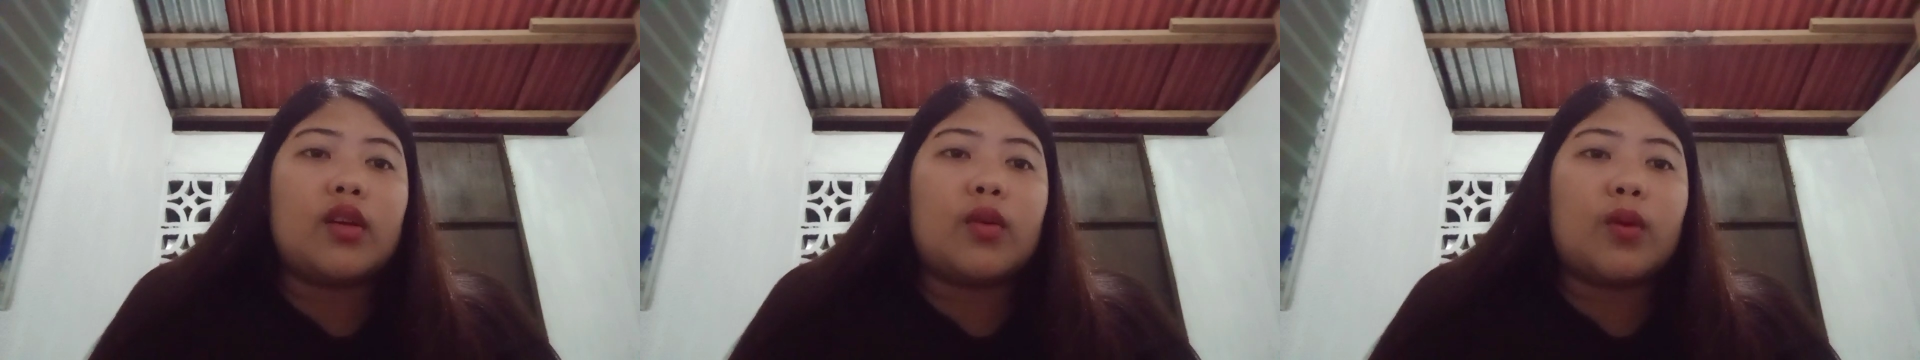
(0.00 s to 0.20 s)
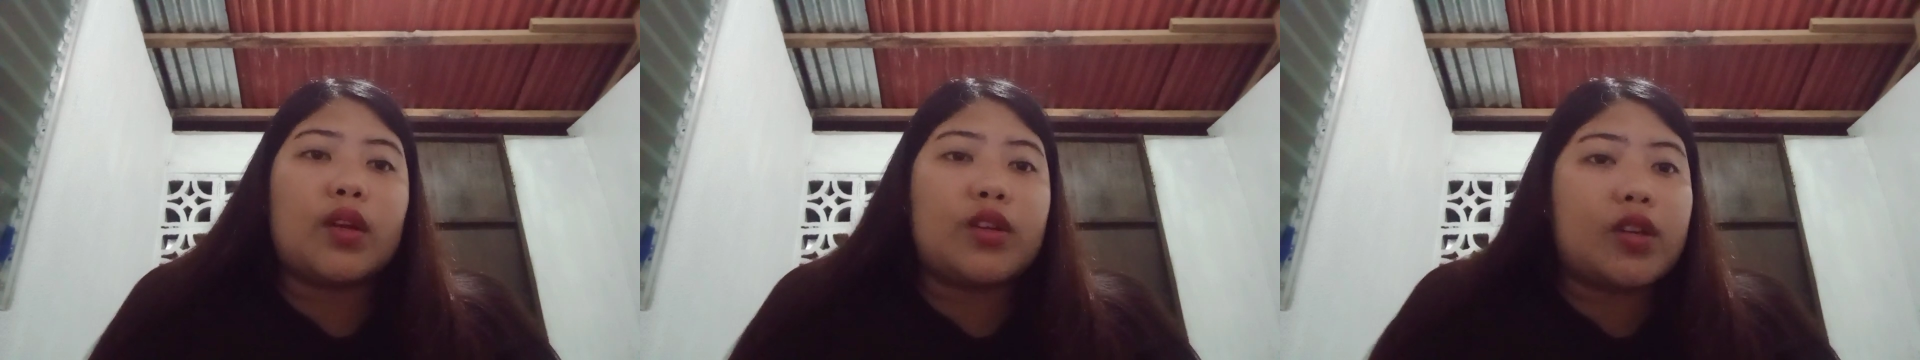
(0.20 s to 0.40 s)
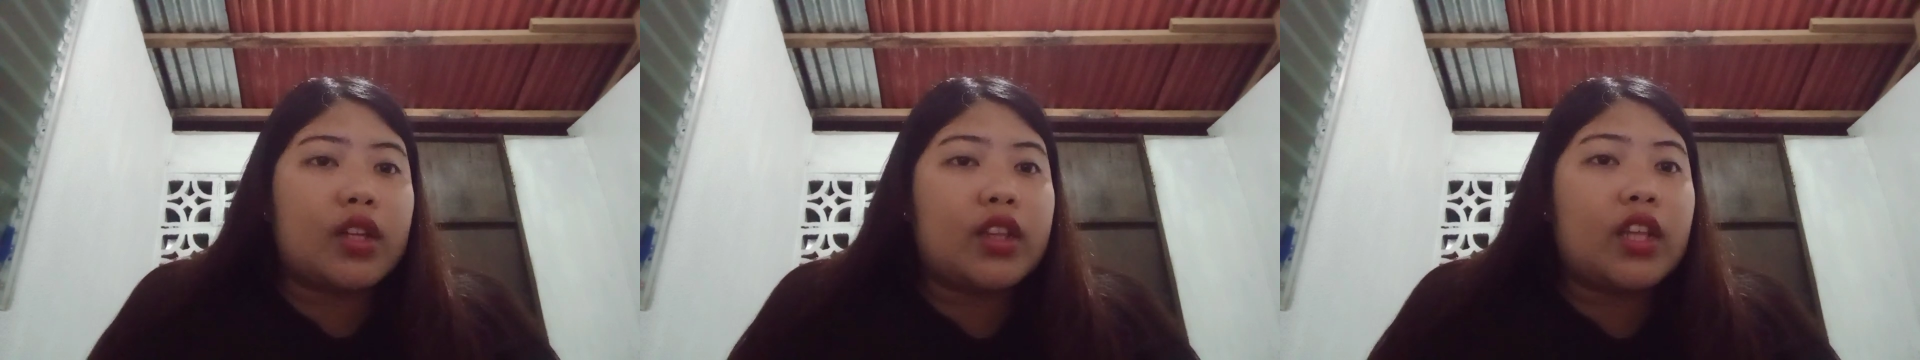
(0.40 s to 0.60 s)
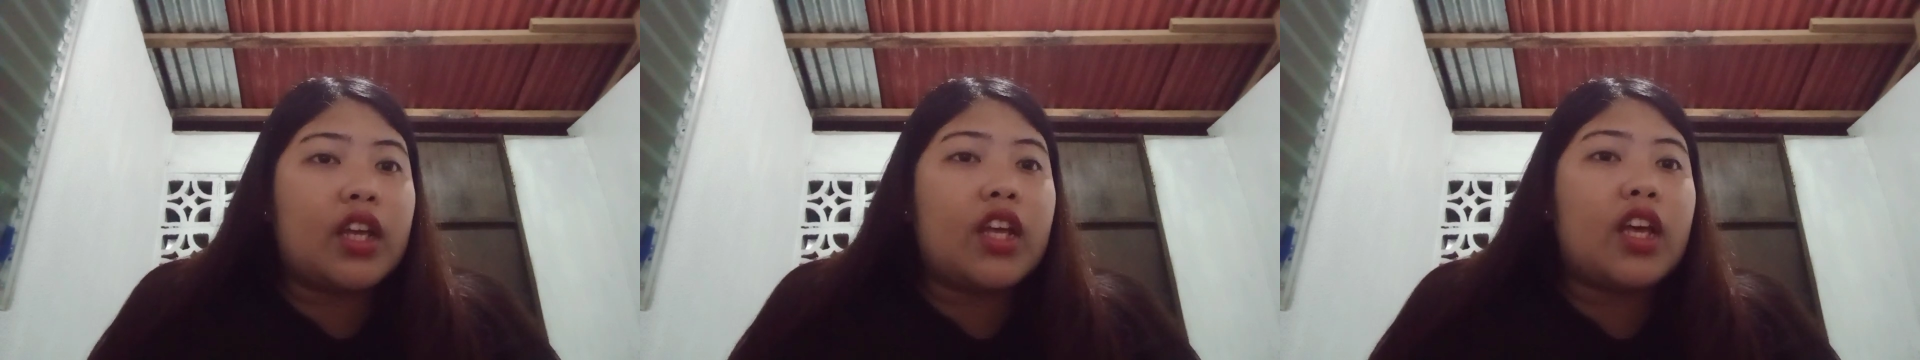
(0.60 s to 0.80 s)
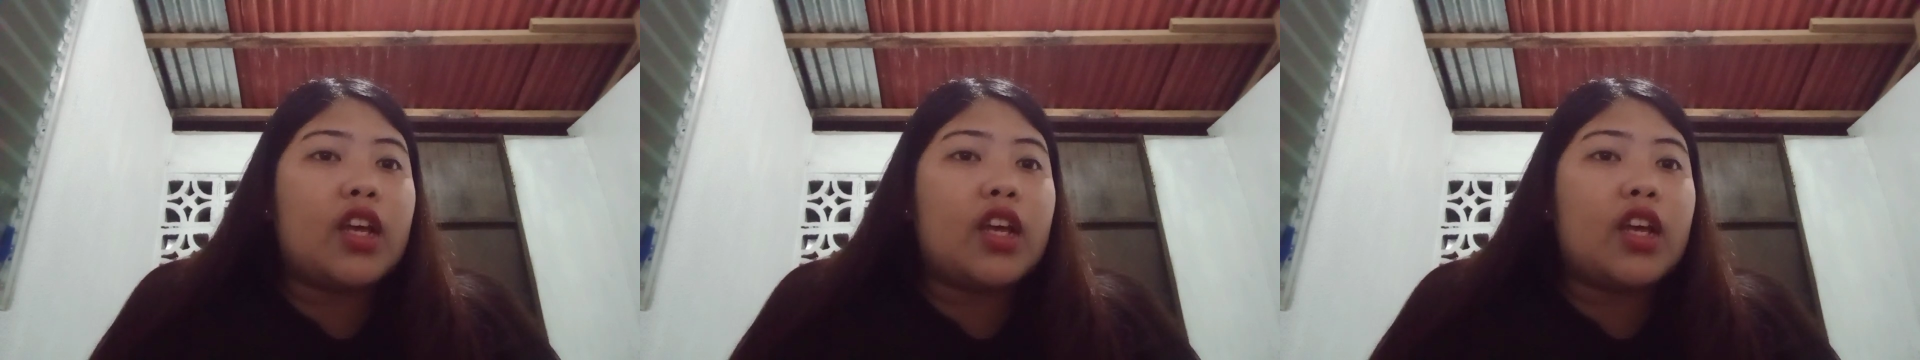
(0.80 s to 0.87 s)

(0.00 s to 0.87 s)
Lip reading: quadratic